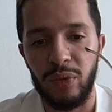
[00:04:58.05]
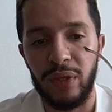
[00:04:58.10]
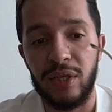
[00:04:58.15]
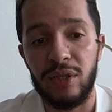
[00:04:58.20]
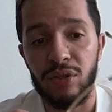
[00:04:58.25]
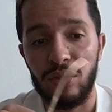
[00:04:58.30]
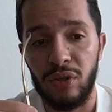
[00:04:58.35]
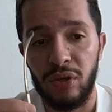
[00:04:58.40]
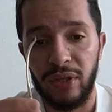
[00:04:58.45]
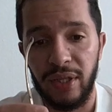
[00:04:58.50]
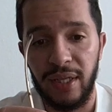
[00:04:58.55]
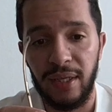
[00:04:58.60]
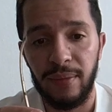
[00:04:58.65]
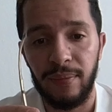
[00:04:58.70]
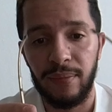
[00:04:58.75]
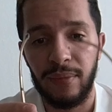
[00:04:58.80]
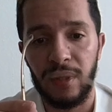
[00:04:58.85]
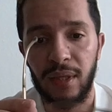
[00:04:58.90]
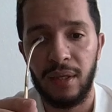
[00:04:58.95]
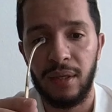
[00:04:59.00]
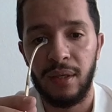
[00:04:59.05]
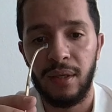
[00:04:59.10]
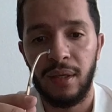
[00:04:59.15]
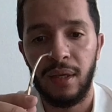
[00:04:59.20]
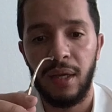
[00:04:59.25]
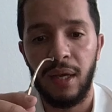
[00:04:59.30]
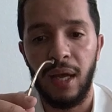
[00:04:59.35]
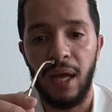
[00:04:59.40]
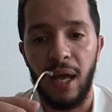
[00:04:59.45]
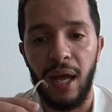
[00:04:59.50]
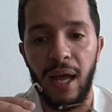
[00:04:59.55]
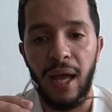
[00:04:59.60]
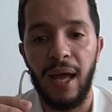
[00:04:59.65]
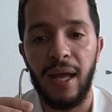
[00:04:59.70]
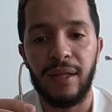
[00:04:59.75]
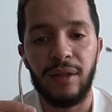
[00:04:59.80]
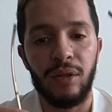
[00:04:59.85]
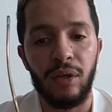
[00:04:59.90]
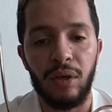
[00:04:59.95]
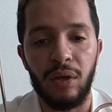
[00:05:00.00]
really sturdy.
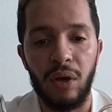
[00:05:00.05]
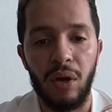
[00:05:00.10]
and the